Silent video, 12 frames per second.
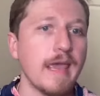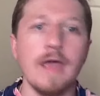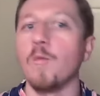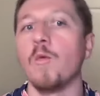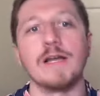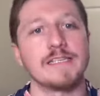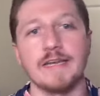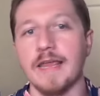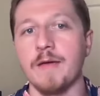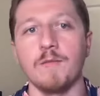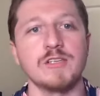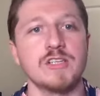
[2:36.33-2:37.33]
It wasn't.
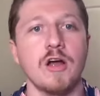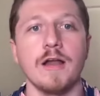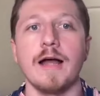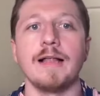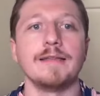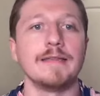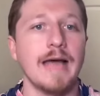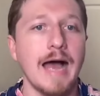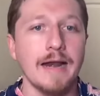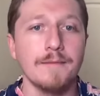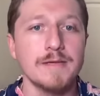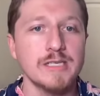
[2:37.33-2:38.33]
It was on a
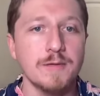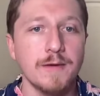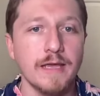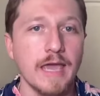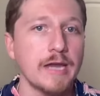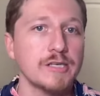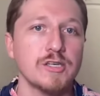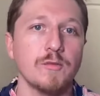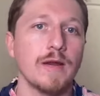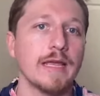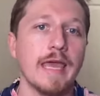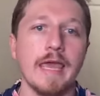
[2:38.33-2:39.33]
lot of miscommunication
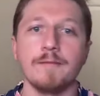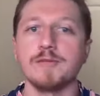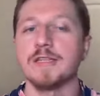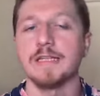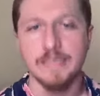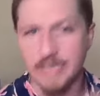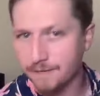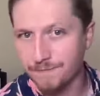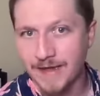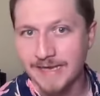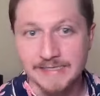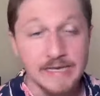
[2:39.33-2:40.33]
when it came to the
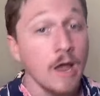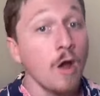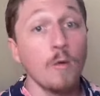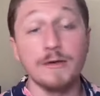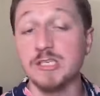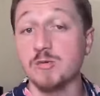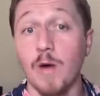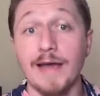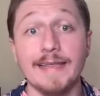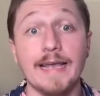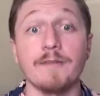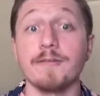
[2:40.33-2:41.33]
defense, which is why
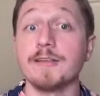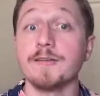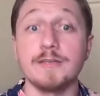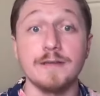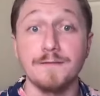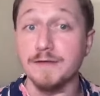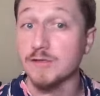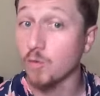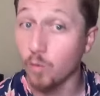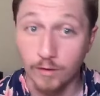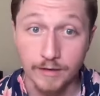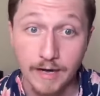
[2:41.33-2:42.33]
they got rid of their defensive
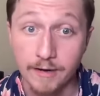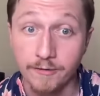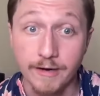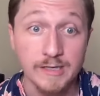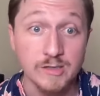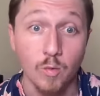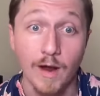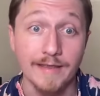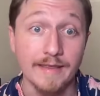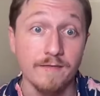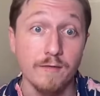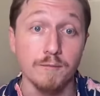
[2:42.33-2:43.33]
coordinator. It's why
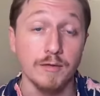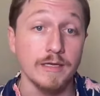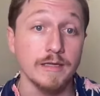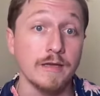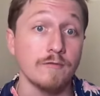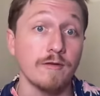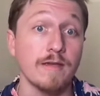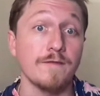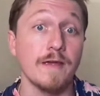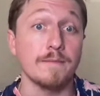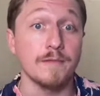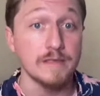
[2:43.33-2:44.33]
they've completely
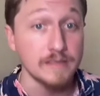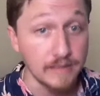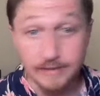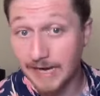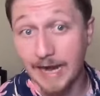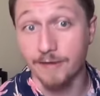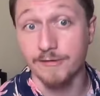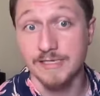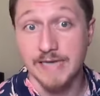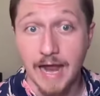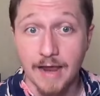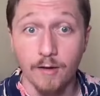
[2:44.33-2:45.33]
revamped the entire
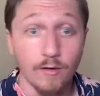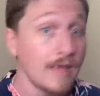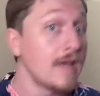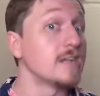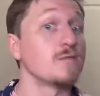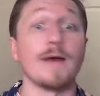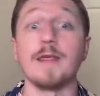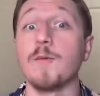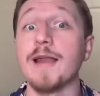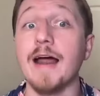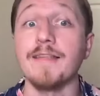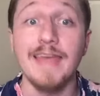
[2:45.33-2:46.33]
style. It's why they
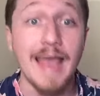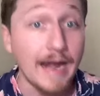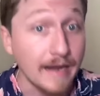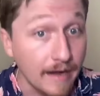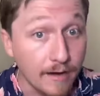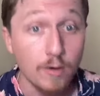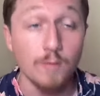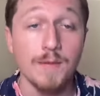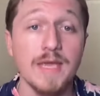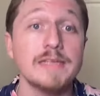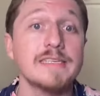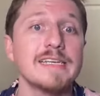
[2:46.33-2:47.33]
went out and they added in new
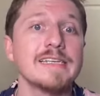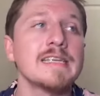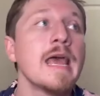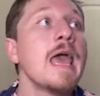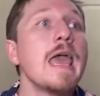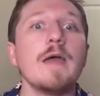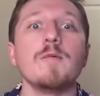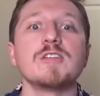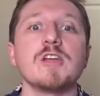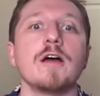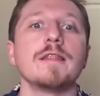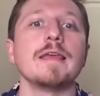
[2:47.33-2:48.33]
pieces. It
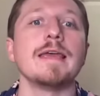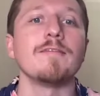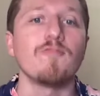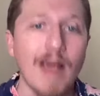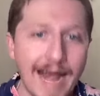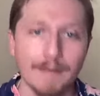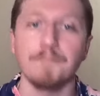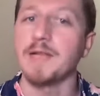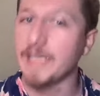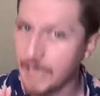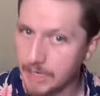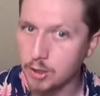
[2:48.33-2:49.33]
was on the erratic
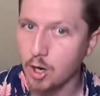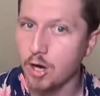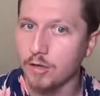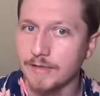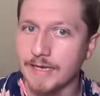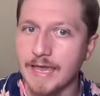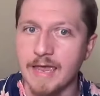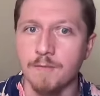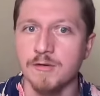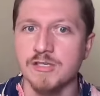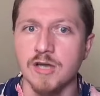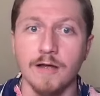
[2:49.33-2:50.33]
play calling. It
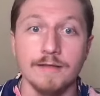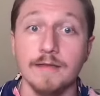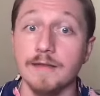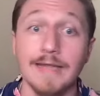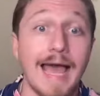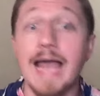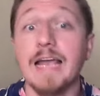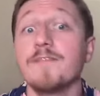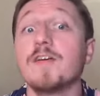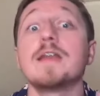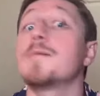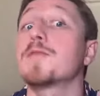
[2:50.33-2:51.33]
was on the lack
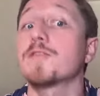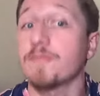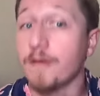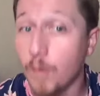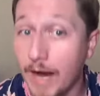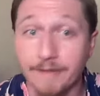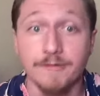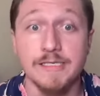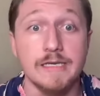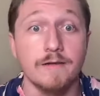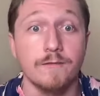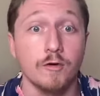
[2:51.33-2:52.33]
of a number three wide
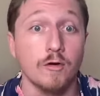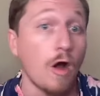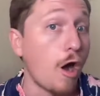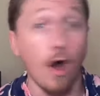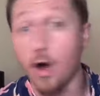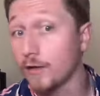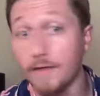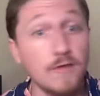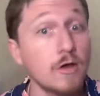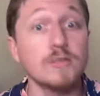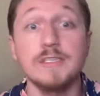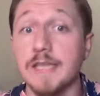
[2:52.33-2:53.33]
receiver. All of
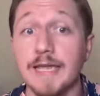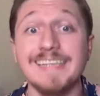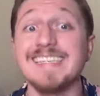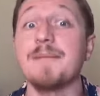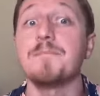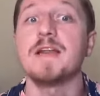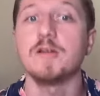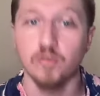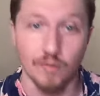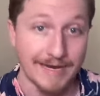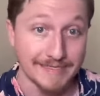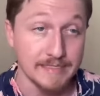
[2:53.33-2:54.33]
those things have been
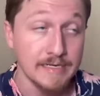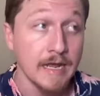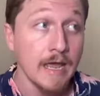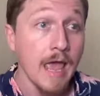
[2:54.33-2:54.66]
addressed.